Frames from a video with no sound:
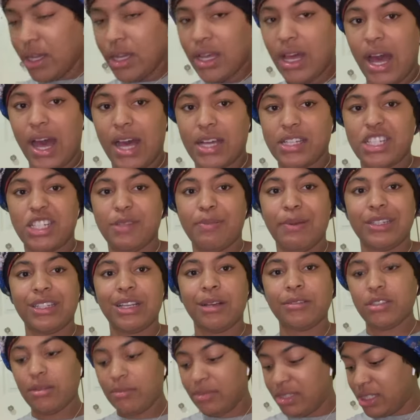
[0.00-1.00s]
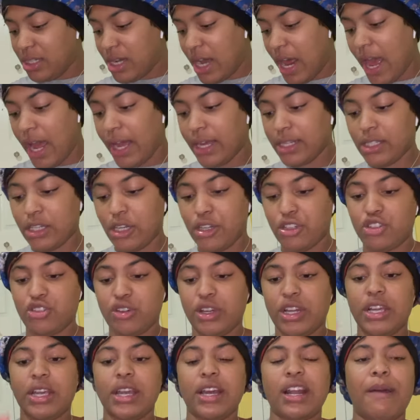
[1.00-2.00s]
I just picked up some snacks, a
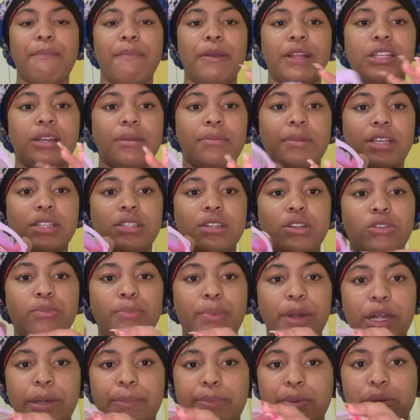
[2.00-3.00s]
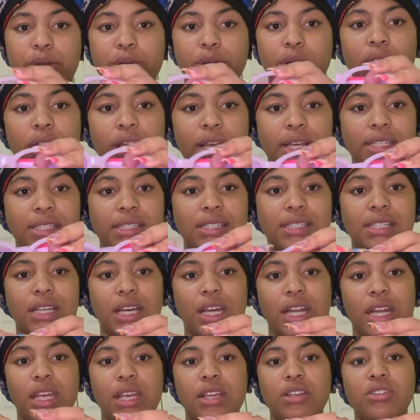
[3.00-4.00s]
drink, and I picked up these little purple
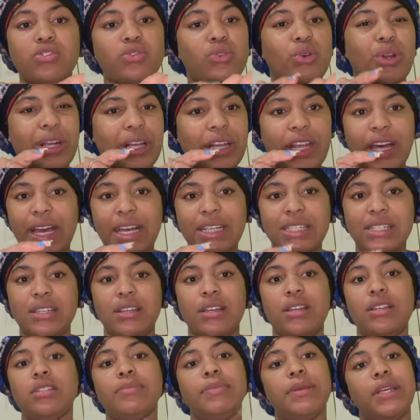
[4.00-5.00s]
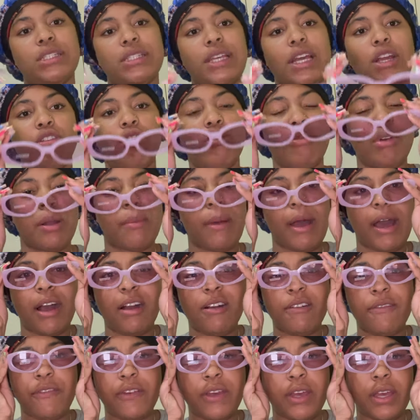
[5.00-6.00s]
sunnies or glasses because they go with one of my
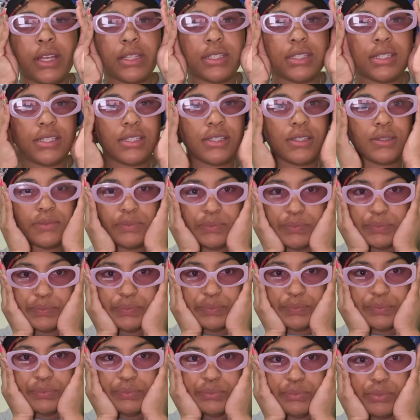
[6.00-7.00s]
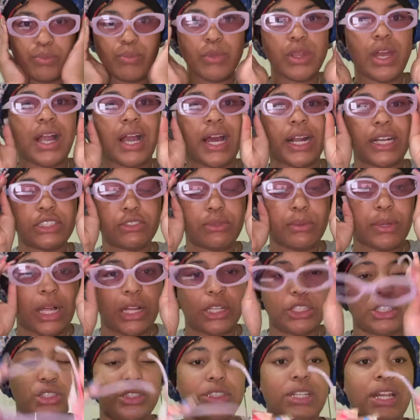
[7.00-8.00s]
outfits. I got these from
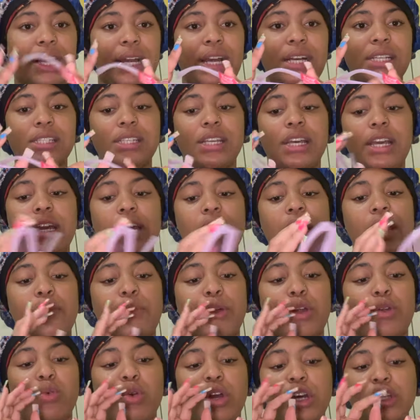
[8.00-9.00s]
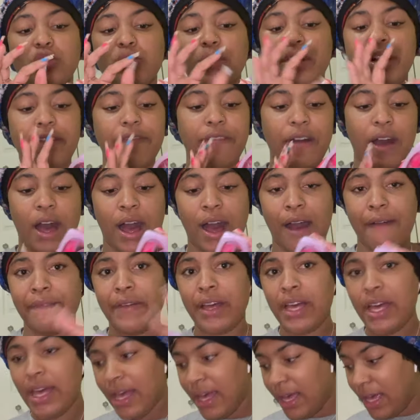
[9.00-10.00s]
Dollar Tree, like I said, and they were $125.
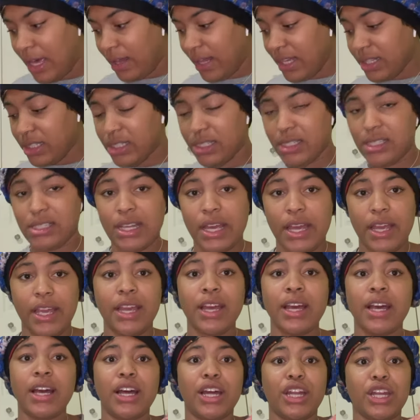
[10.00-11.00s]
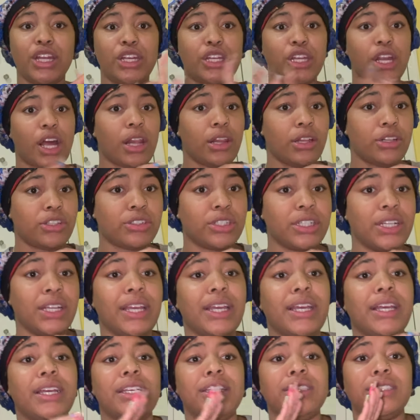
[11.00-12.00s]
And let's just say, Dollar Tree
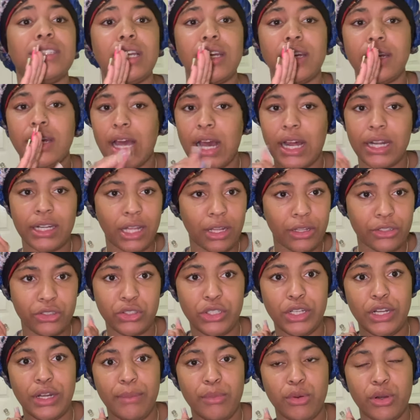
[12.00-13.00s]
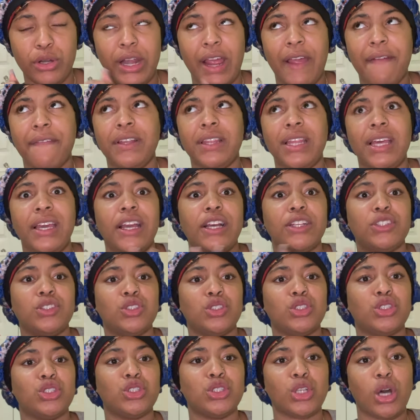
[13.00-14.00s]
is not Dollar Tree anymore. Everything is
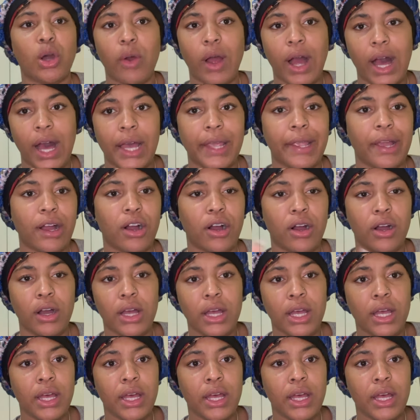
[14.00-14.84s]
so high, y'all.